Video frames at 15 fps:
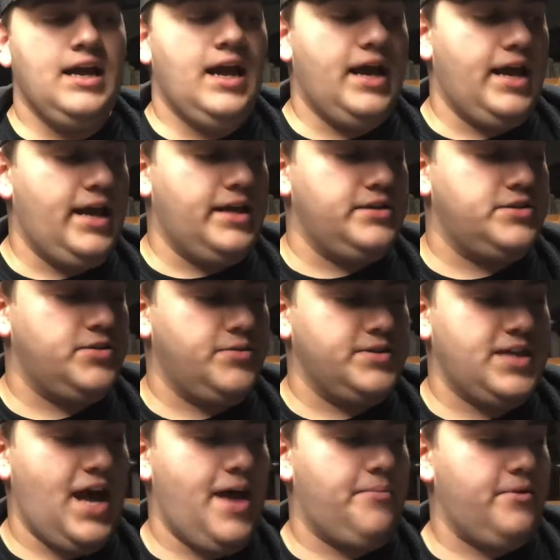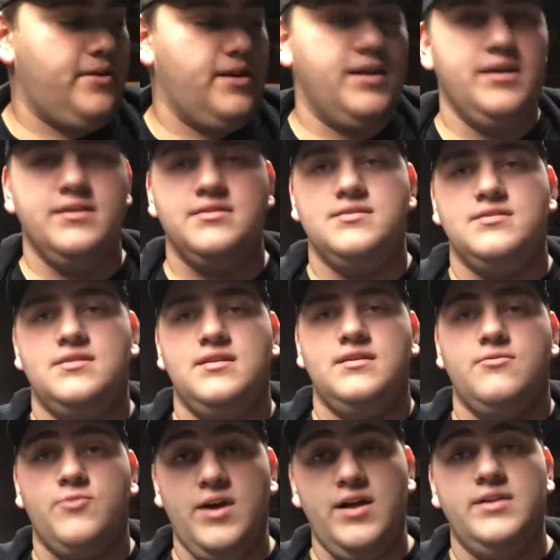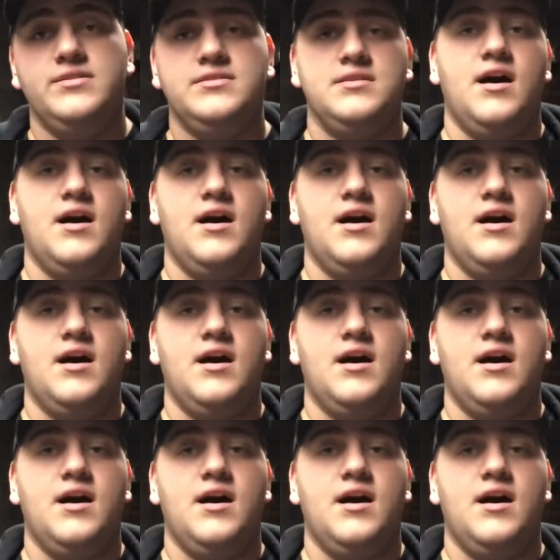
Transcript: And so what's happened is the welds